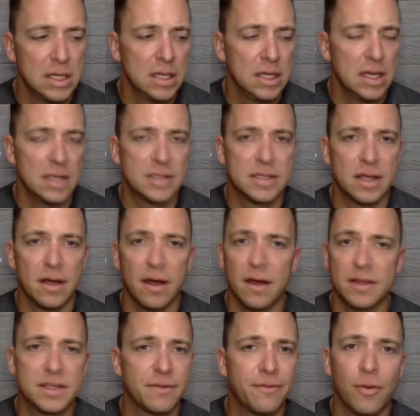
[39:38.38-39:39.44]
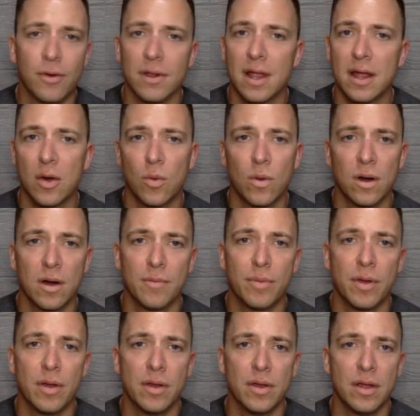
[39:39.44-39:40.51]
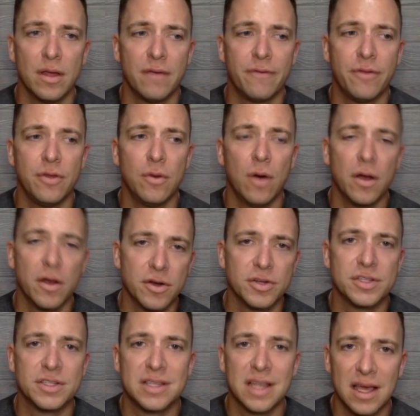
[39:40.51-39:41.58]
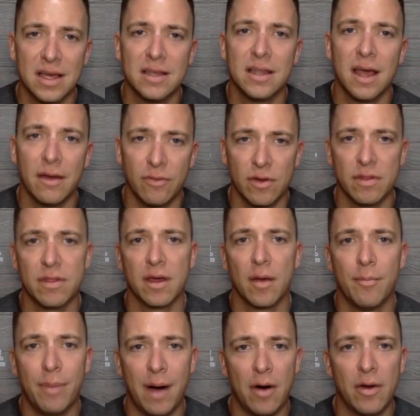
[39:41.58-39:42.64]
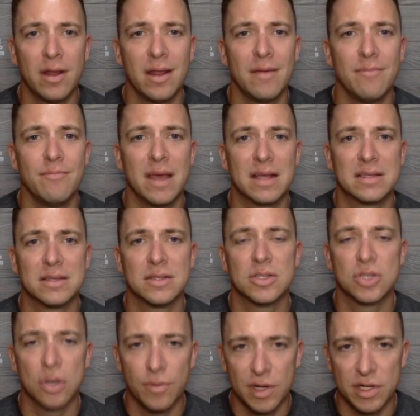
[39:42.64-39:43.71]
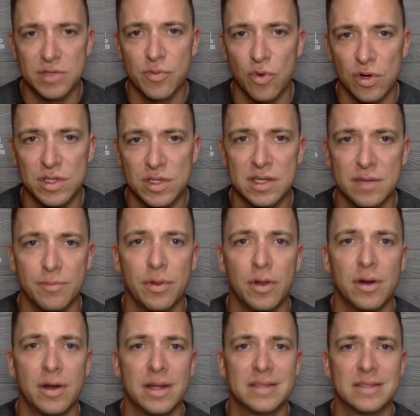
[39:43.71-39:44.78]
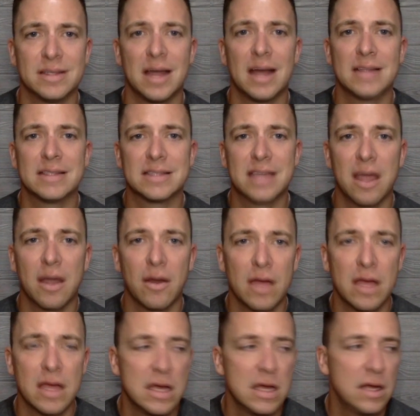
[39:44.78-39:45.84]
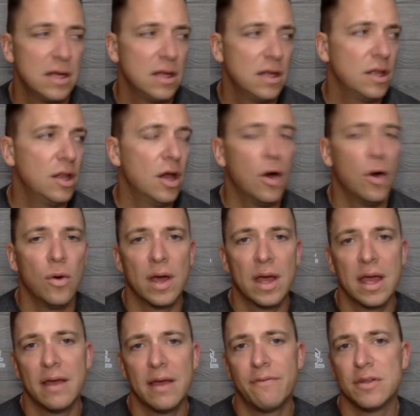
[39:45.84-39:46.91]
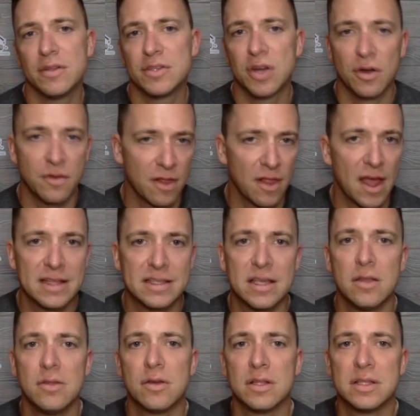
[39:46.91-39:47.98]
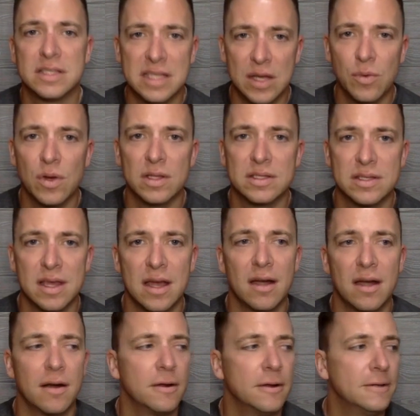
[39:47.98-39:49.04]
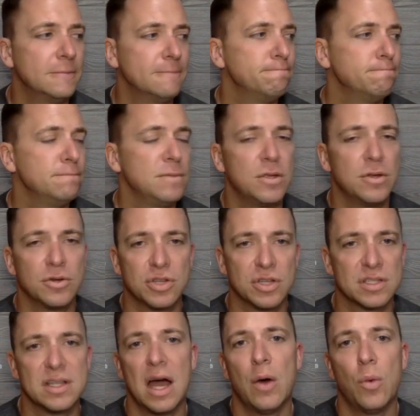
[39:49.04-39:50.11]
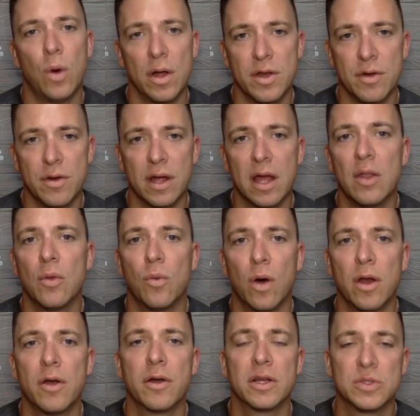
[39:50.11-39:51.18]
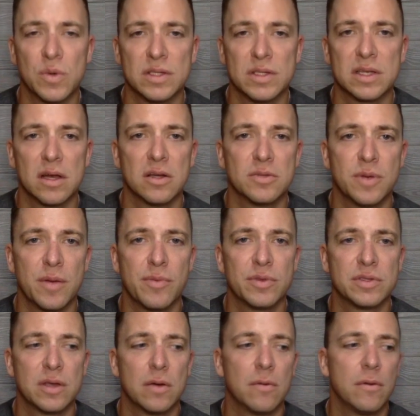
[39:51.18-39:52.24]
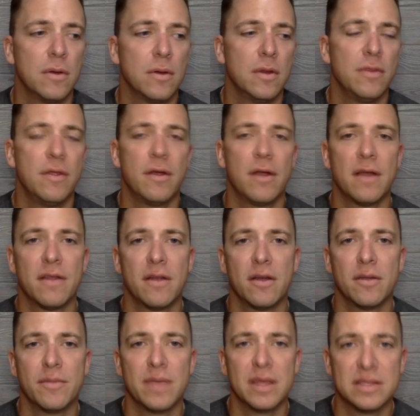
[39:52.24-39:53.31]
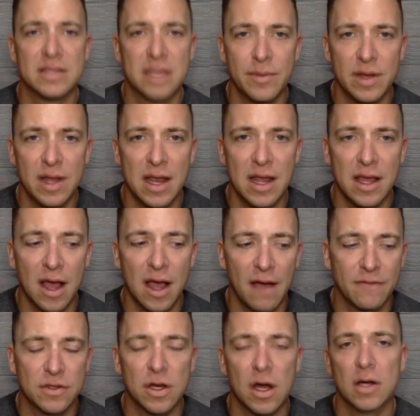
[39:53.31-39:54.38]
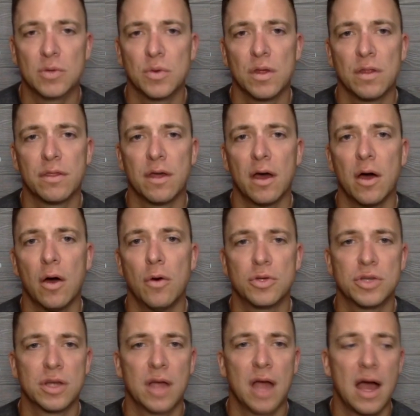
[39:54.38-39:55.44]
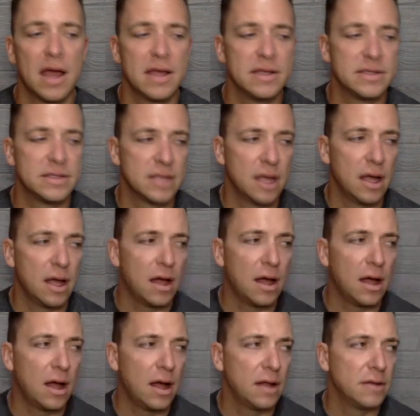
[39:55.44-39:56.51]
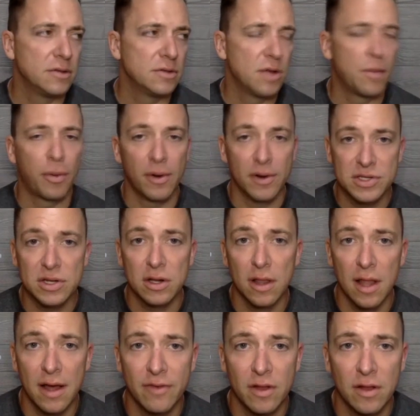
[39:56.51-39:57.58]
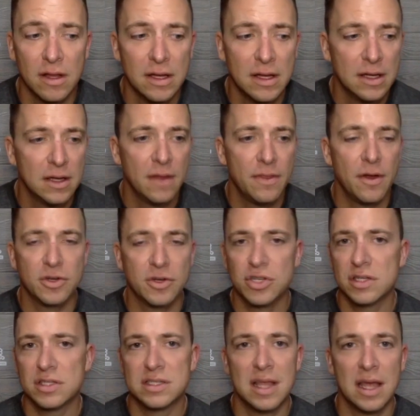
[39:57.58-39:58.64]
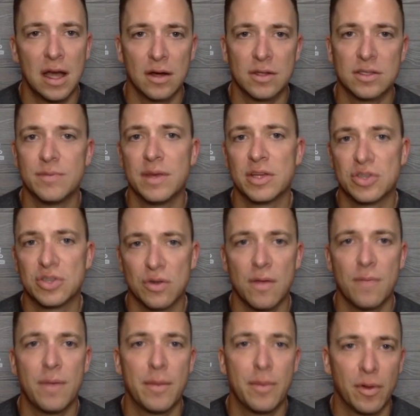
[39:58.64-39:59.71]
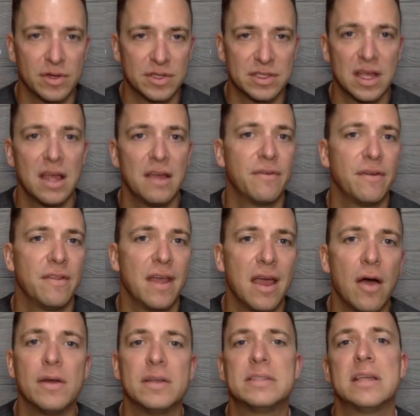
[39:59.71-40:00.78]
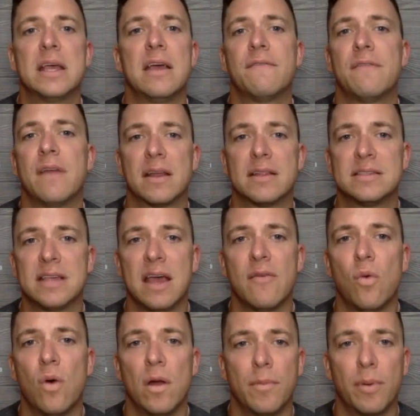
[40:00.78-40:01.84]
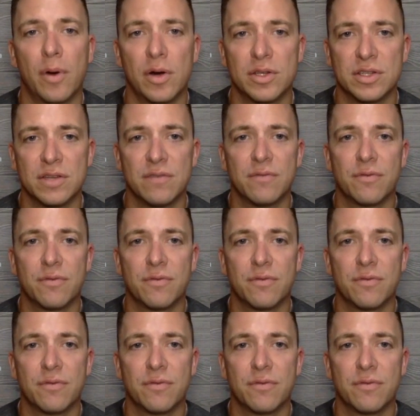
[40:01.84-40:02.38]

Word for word: It's a it's a four letter word, but if you understand everything about it, it makes it so much more simpler. It's not scary. You know, if you turn the lights on, you can see what's there. You're just not wondering, and the wondering is what scares people. So they're not there to be intimidating. I've talked with uh, OSHA guys uh, on a personal level they're just there to make sure that people are safe. And they always say if they could save one person